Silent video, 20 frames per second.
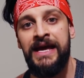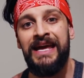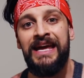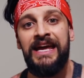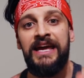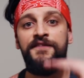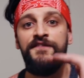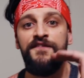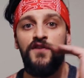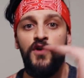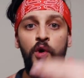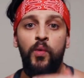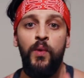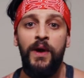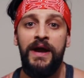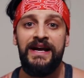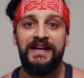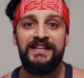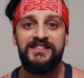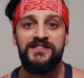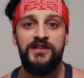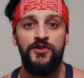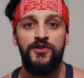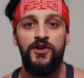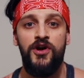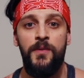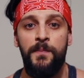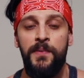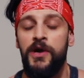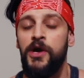If your weight has gone
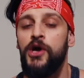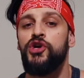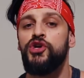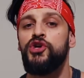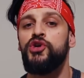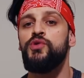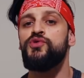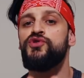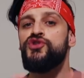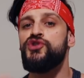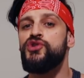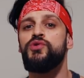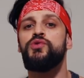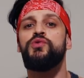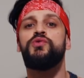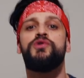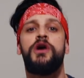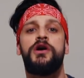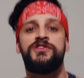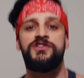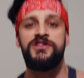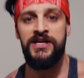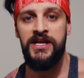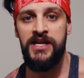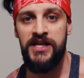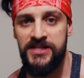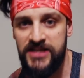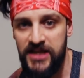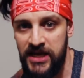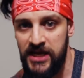up, you do not
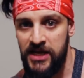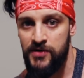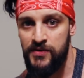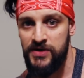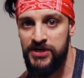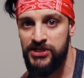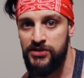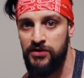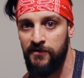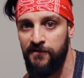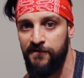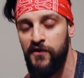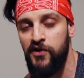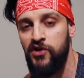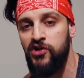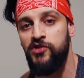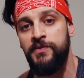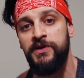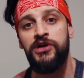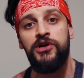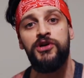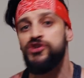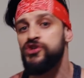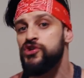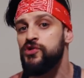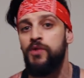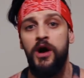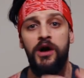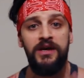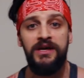need to increase your food because
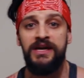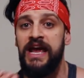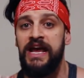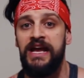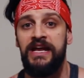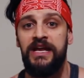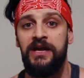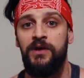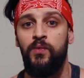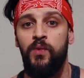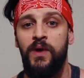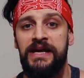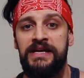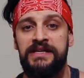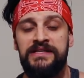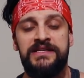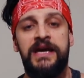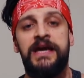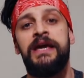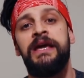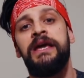you are gaining weight.